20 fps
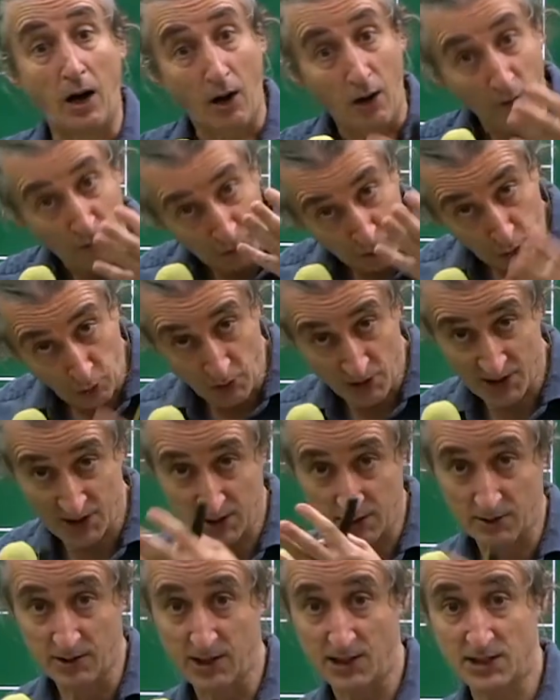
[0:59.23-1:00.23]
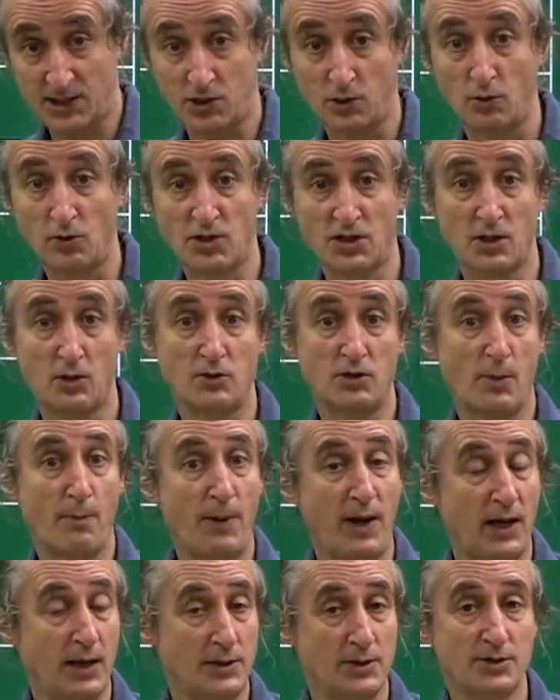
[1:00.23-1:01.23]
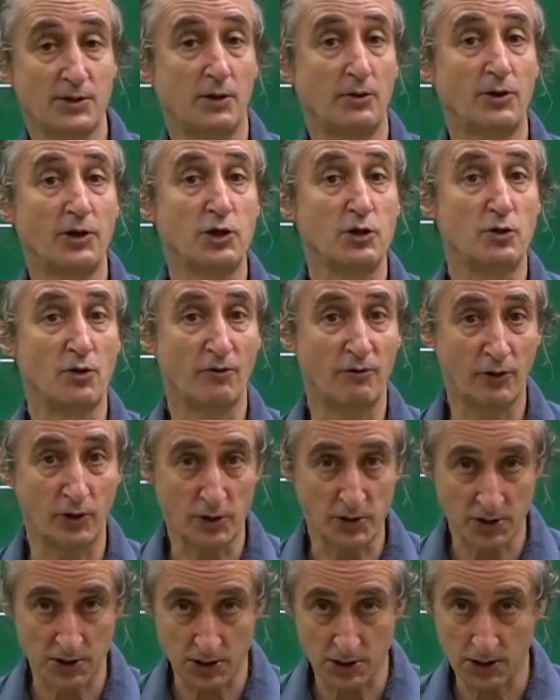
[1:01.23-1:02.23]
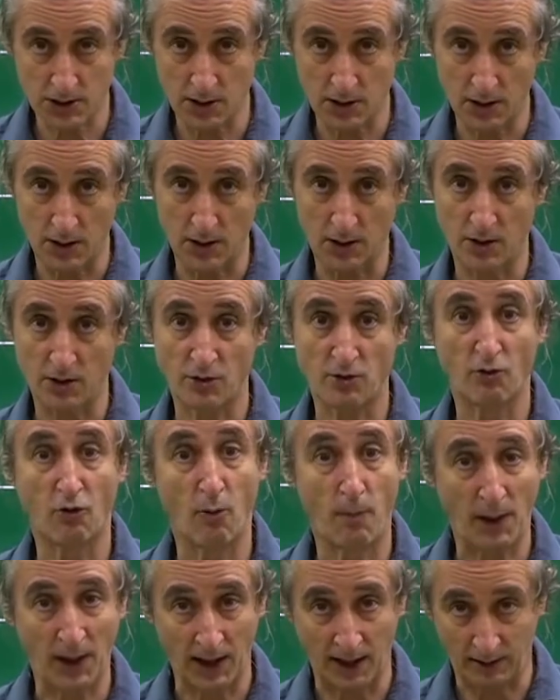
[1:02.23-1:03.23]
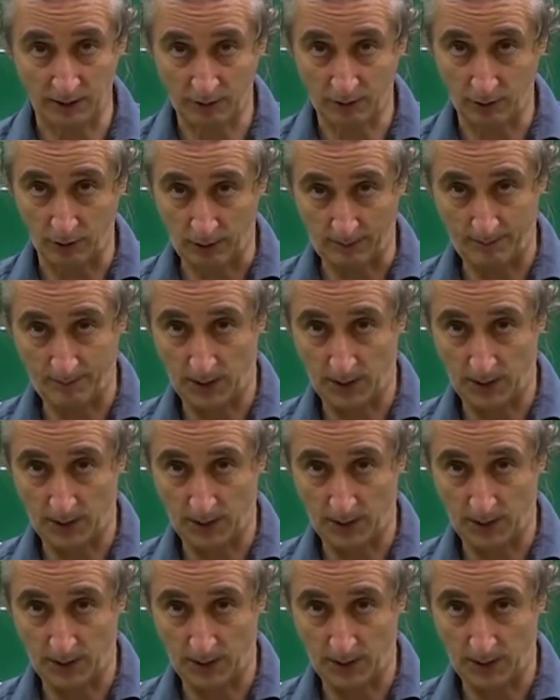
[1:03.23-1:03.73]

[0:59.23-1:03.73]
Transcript: Of course, this also depends on the university you're applying for.